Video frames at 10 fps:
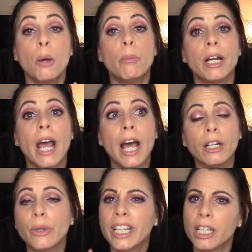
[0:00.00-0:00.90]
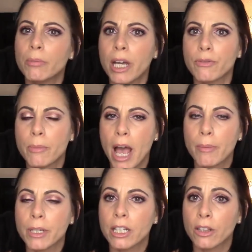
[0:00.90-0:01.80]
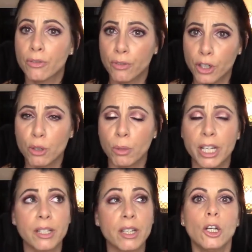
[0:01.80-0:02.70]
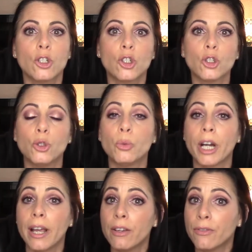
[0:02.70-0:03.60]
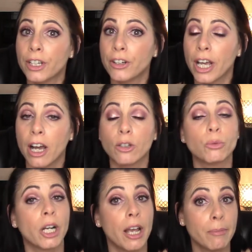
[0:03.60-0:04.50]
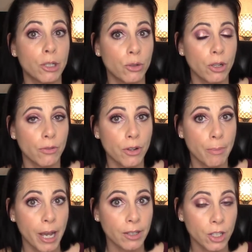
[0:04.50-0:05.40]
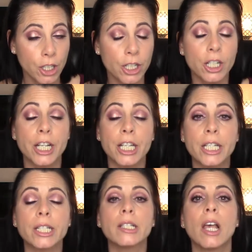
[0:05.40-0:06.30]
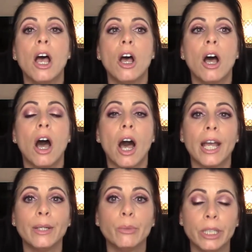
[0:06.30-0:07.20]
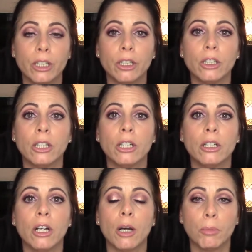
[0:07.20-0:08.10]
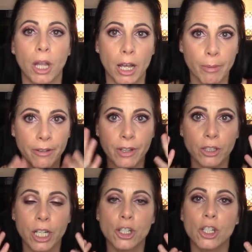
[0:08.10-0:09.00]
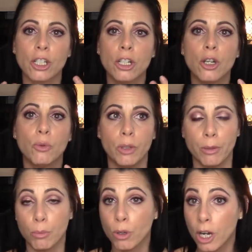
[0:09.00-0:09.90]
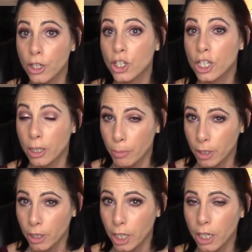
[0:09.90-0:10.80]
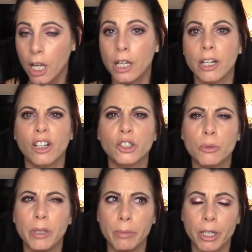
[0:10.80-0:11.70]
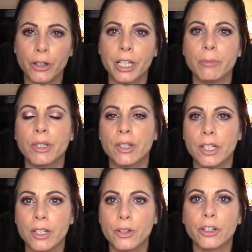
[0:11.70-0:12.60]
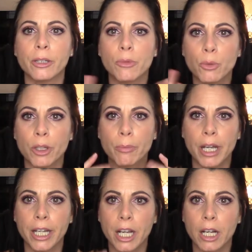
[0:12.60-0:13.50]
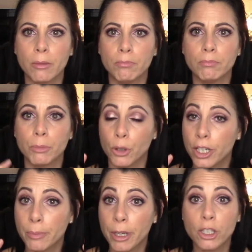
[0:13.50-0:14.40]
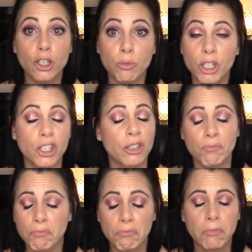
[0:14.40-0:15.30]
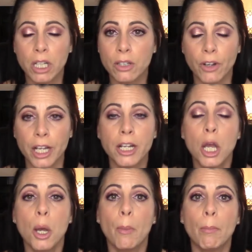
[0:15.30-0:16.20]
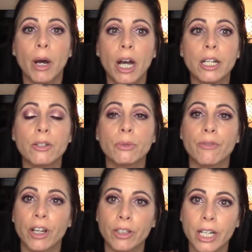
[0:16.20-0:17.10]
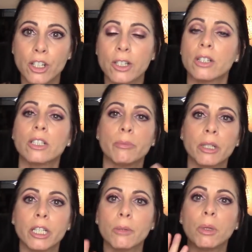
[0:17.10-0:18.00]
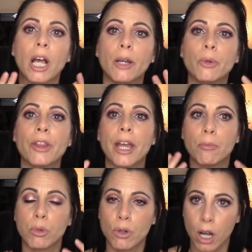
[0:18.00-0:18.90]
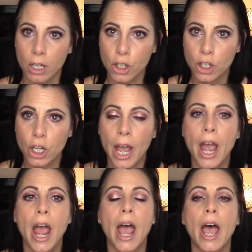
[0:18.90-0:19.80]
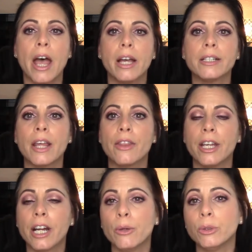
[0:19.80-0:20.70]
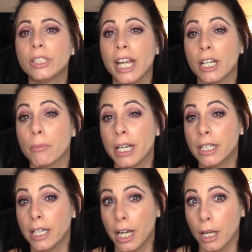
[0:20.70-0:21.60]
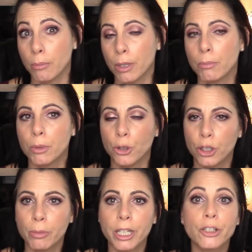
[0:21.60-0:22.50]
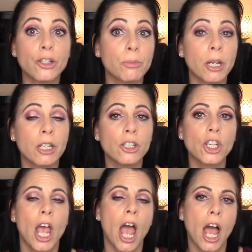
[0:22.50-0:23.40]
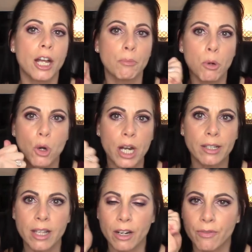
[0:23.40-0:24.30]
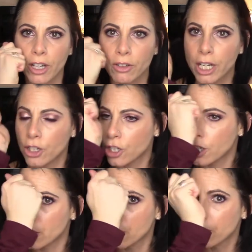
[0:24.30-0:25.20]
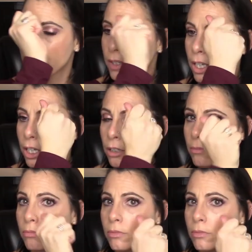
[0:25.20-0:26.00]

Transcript: But how do I keep that from happening in the first place? So what I have figured out and what I have been doing over the past year is I will apply my foundation with a brush typically. Now I'll do BB creams and CC creams with my um, beauty sponge, which is fine, but with foundations I'll typically apply with a brush and then I will take my damp beauty blender sponge and press that foundation into the skin.